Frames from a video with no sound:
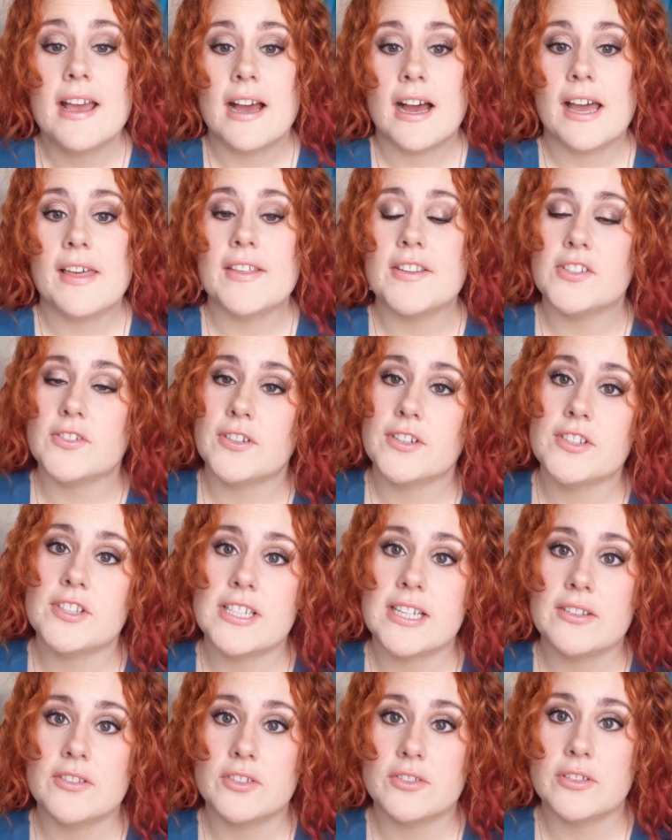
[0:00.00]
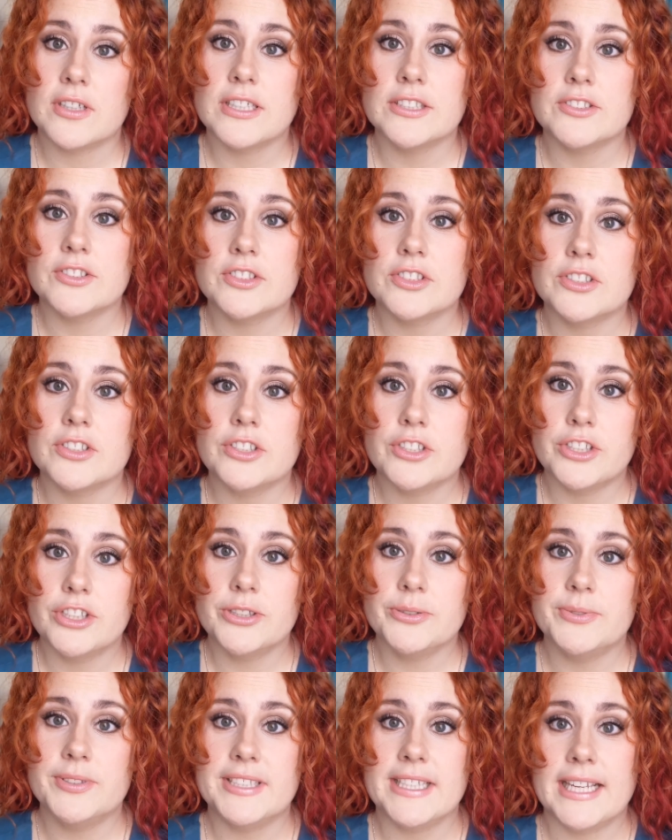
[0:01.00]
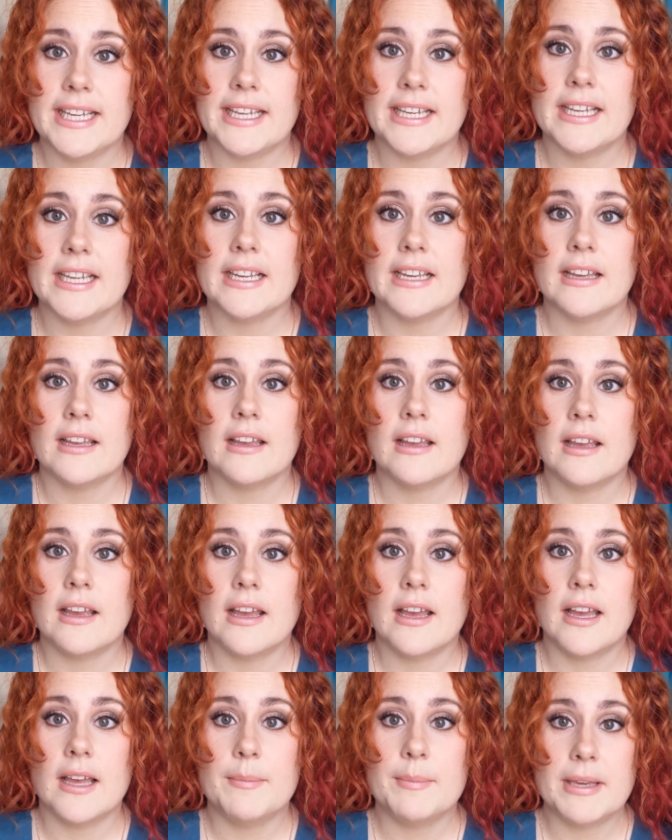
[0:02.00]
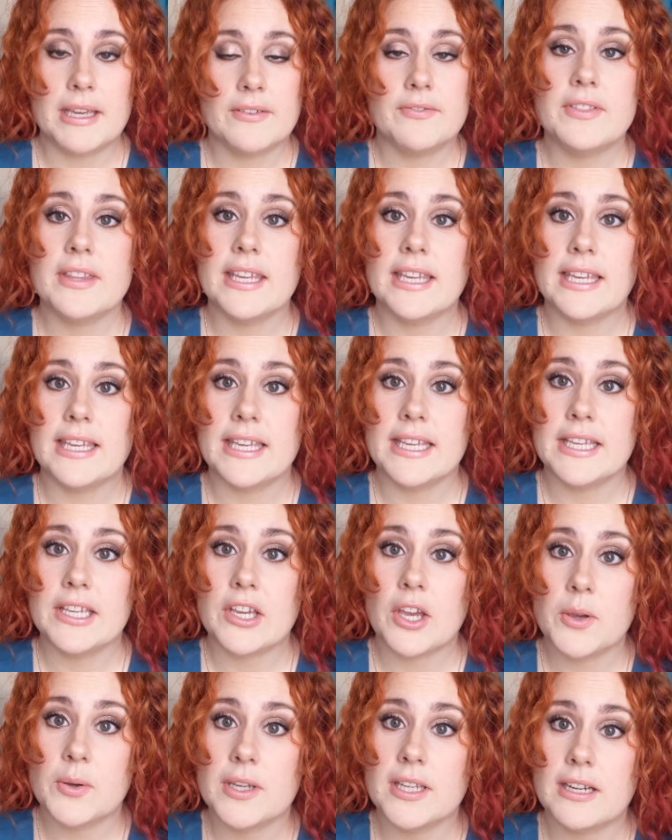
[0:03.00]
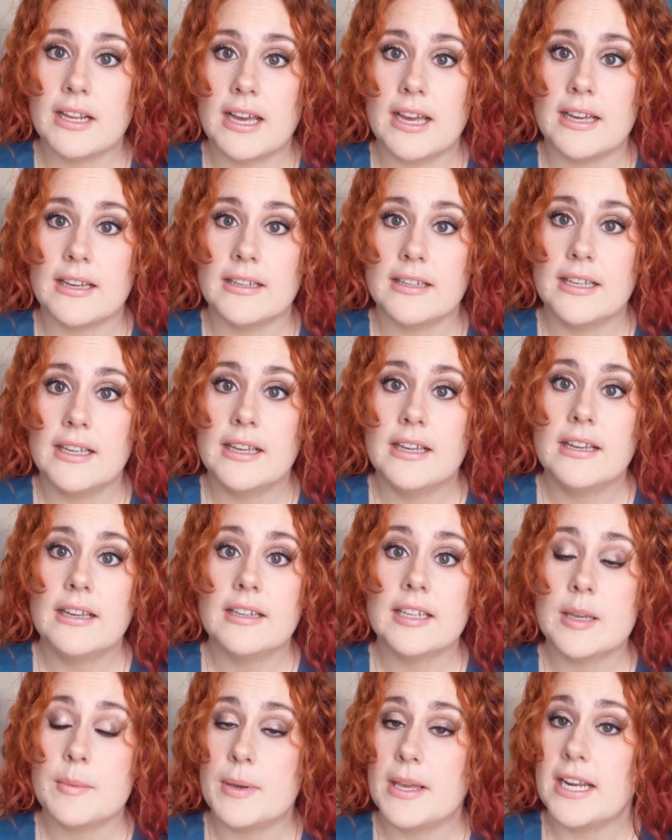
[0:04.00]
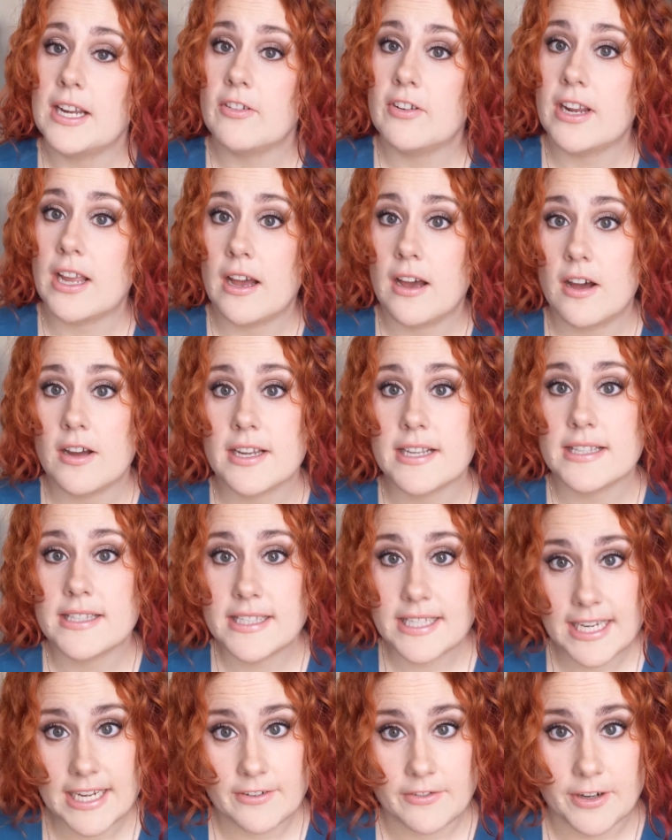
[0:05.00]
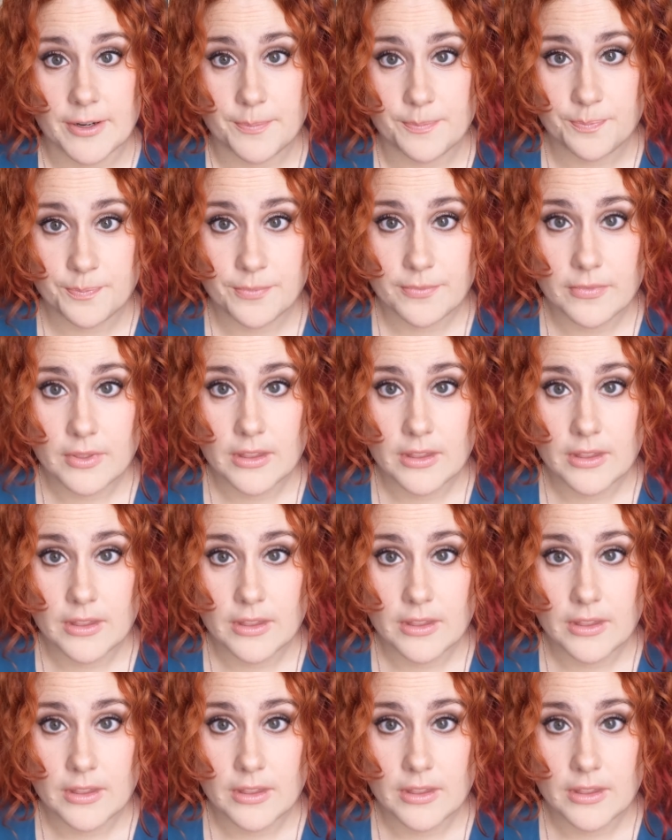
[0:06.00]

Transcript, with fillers: I then scrunched out the crunch using a bit of the Cocunat capillary argan serum